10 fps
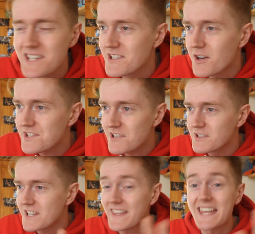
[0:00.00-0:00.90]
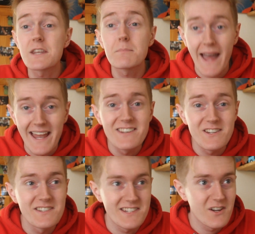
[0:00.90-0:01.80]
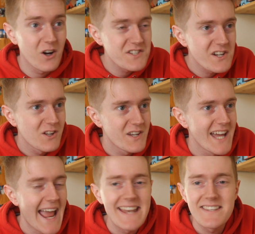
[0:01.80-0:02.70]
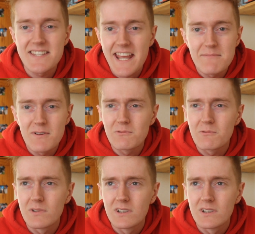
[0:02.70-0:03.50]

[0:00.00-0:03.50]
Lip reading: did an article on it, The Independent did an article on it, Entertainment